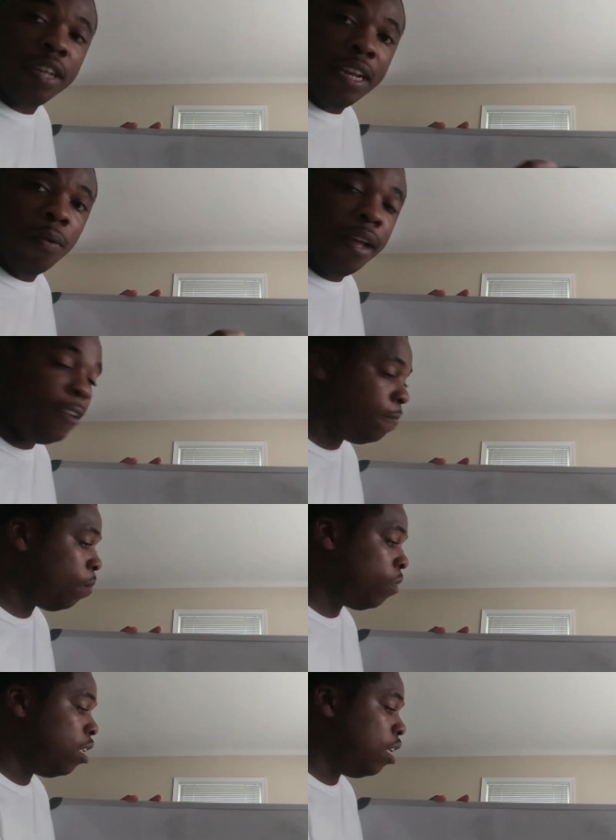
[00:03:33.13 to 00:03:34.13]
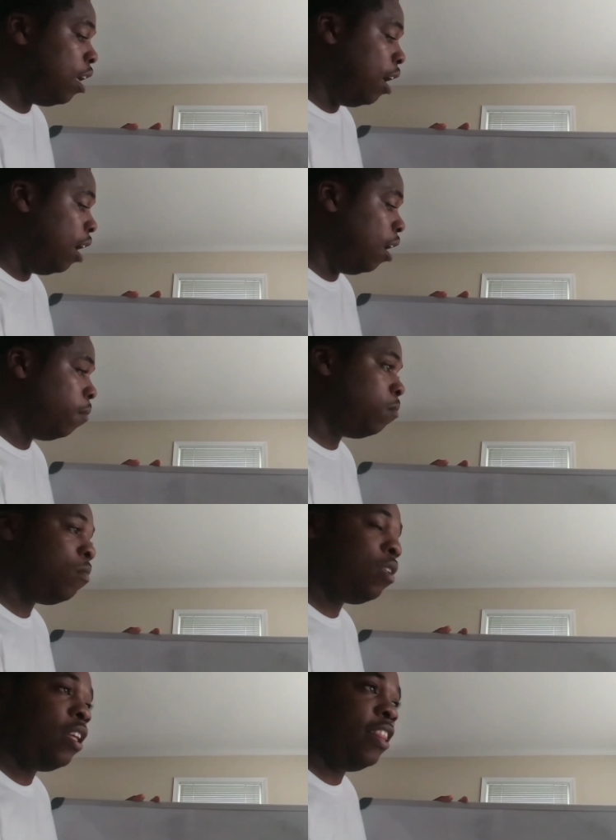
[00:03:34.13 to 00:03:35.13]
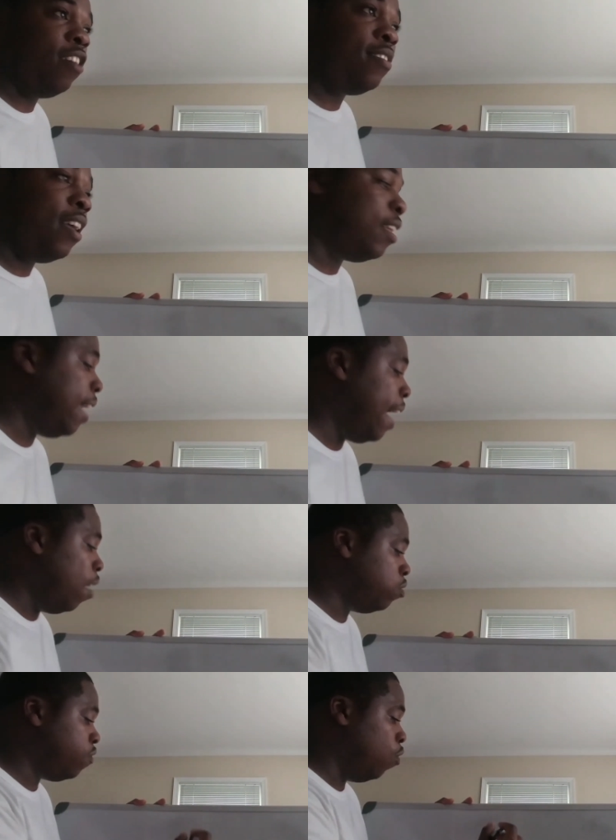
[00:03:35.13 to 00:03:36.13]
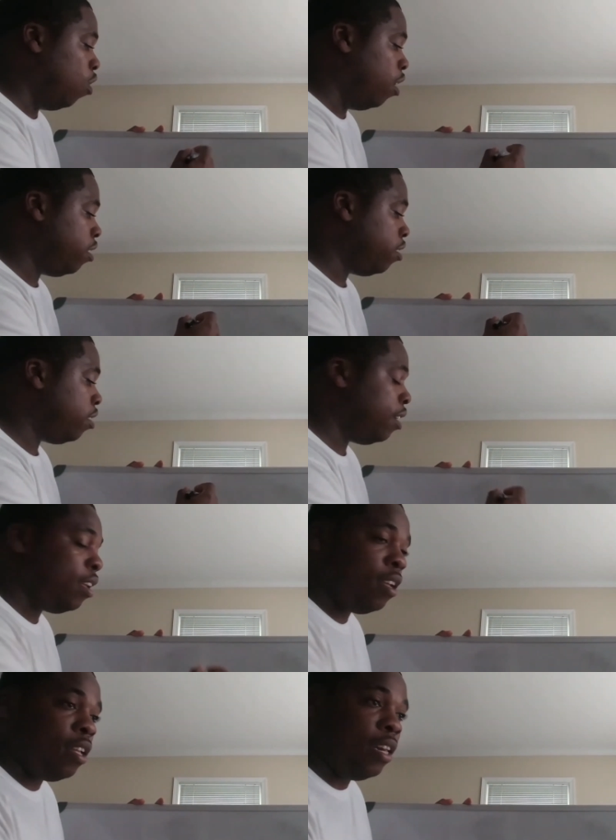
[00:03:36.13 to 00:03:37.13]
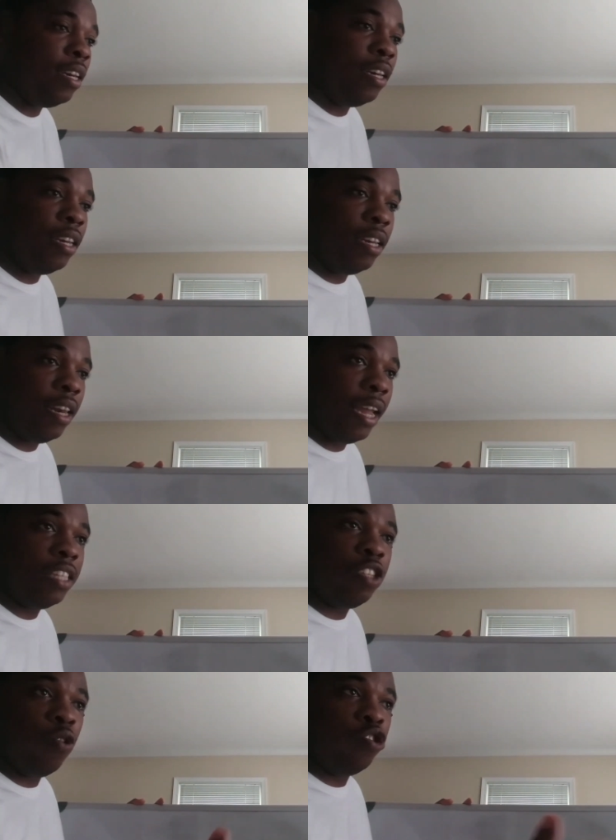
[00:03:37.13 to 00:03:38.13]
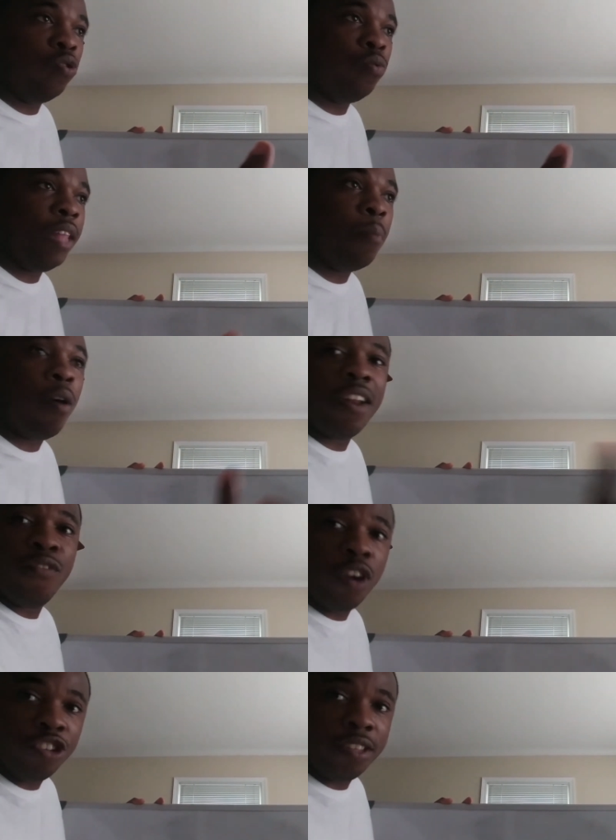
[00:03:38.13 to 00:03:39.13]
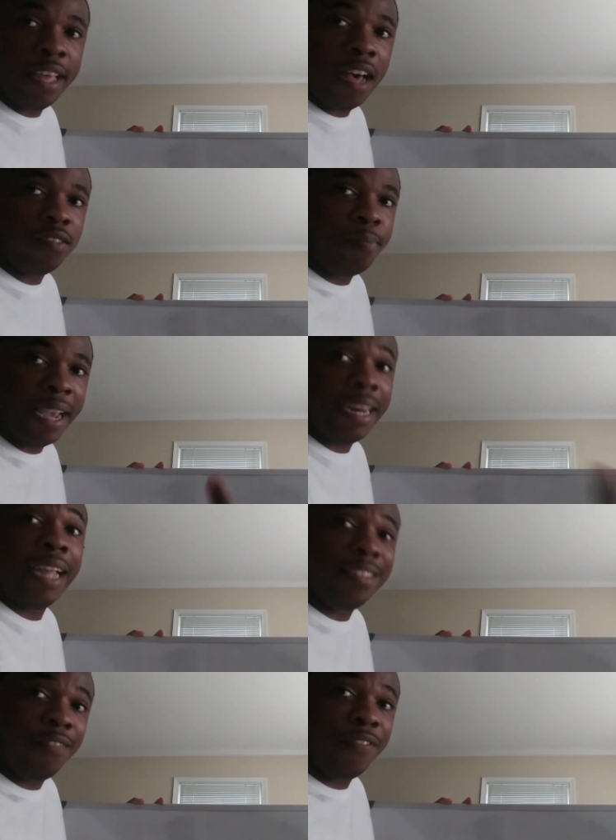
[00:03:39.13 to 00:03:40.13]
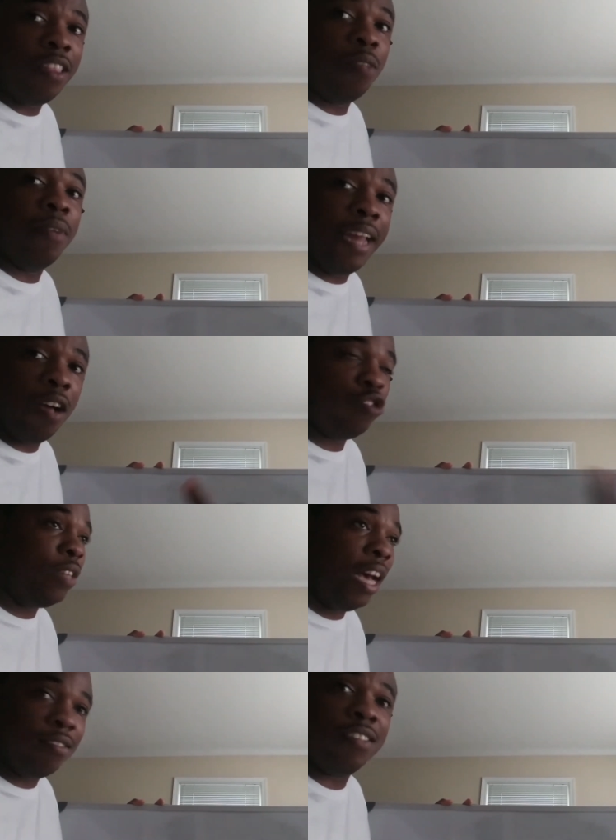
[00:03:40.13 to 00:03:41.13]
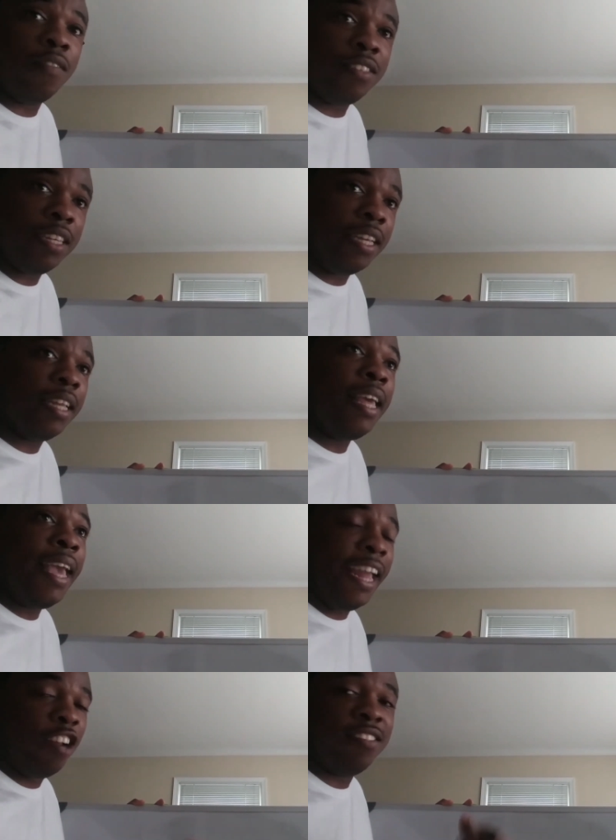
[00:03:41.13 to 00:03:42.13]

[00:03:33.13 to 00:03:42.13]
Anyway, um, they're selling the house for, like I told you, they bought it for 100000 back in 1950, but now it's 2017, and they're